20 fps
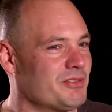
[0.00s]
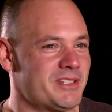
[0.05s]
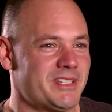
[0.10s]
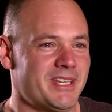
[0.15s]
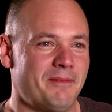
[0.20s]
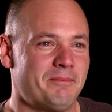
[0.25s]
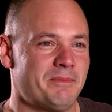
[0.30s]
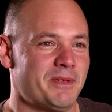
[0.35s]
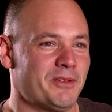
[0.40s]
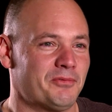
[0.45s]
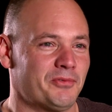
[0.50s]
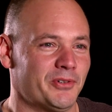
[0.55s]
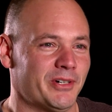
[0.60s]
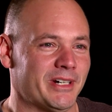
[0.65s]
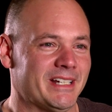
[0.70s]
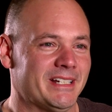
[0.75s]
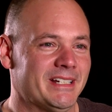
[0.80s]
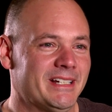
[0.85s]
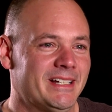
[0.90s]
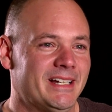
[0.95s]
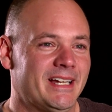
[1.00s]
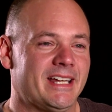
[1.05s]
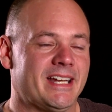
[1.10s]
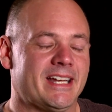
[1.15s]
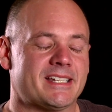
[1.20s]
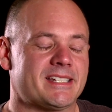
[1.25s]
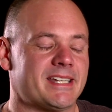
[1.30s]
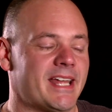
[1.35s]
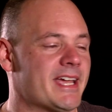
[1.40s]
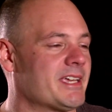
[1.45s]
set me free. And
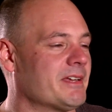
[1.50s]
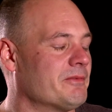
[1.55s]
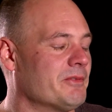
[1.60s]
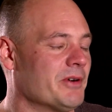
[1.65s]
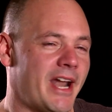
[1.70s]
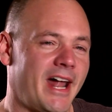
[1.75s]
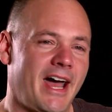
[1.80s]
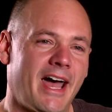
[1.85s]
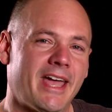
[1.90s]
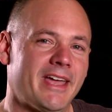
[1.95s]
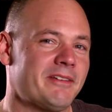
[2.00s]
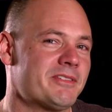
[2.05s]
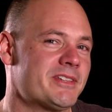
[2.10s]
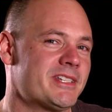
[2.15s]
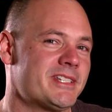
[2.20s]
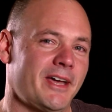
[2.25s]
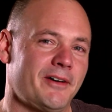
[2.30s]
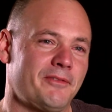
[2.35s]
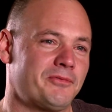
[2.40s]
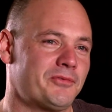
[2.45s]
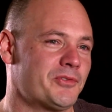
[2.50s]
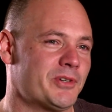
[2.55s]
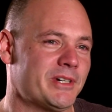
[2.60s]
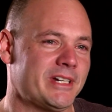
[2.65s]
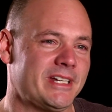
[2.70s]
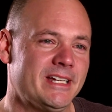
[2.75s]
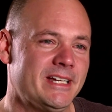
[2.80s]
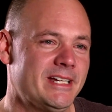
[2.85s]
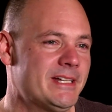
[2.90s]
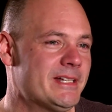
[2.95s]
he's like, and what I have set
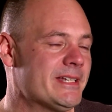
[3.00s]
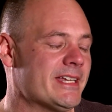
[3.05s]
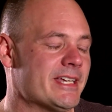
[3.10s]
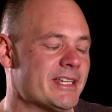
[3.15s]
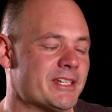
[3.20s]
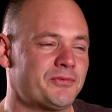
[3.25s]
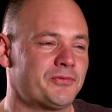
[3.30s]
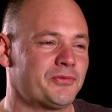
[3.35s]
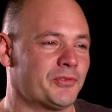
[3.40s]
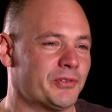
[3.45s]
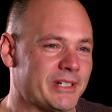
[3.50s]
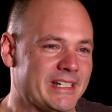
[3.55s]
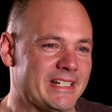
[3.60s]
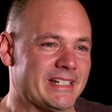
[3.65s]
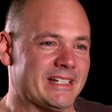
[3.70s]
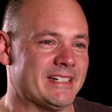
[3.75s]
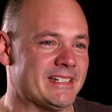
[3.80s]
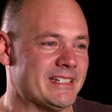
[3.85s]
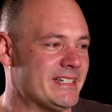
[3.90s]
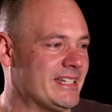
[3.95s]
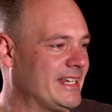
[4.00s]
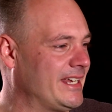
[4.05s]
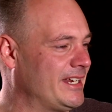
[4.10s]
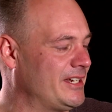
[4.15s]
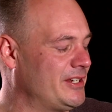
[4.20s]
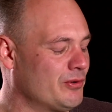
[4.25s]
free is free indeed.